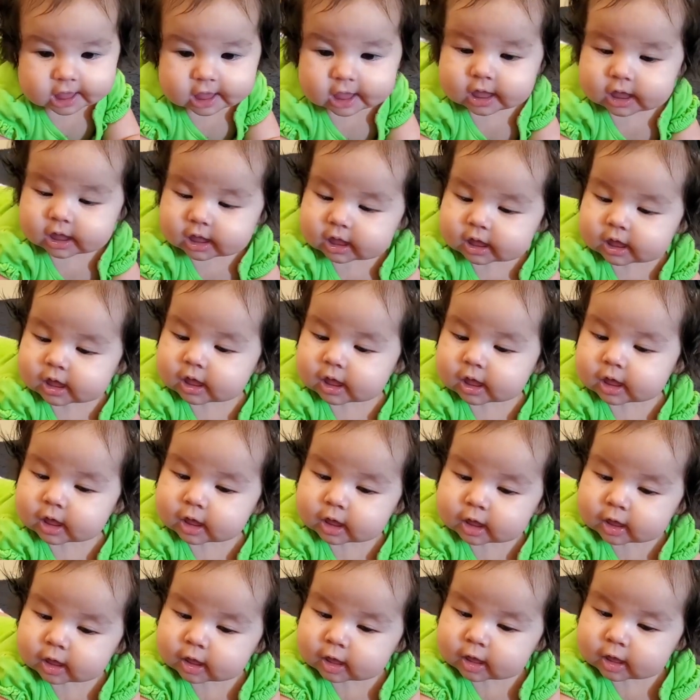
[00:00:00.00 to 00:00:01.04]
tracking the
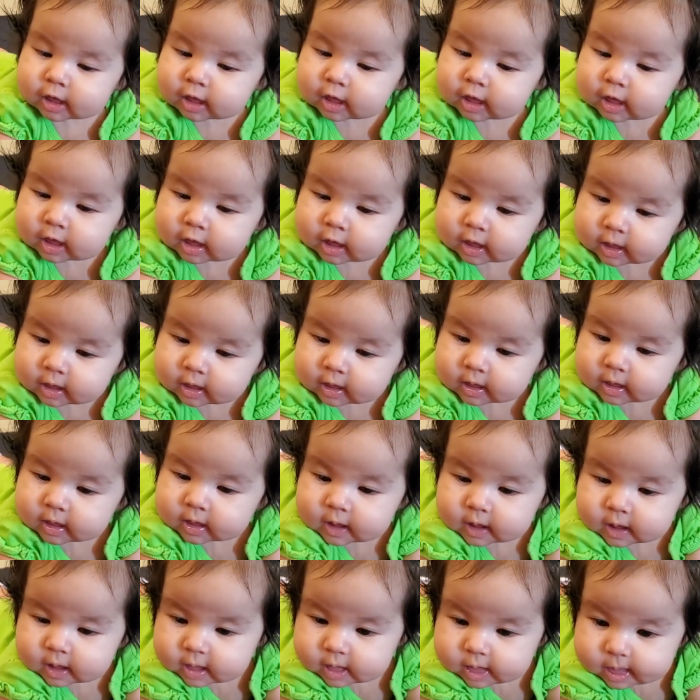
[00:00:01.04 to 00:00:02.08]
toy.
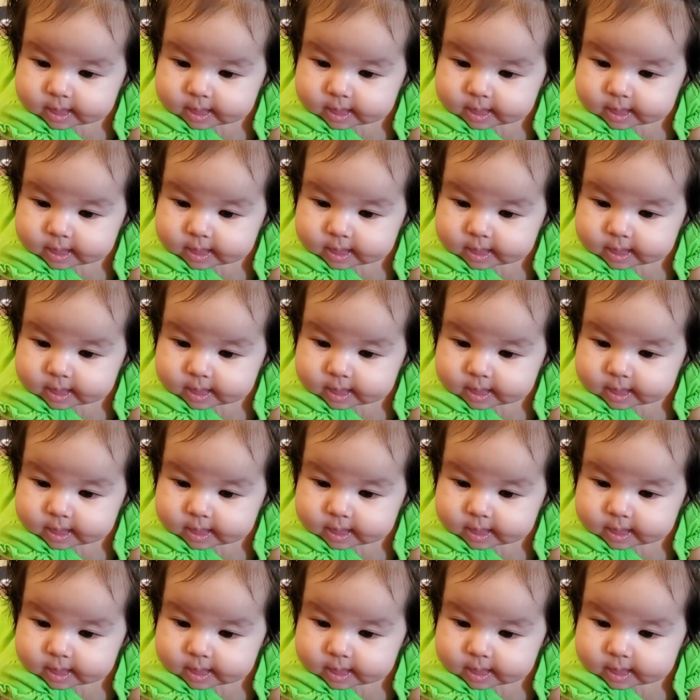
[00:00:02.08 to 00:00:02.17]
That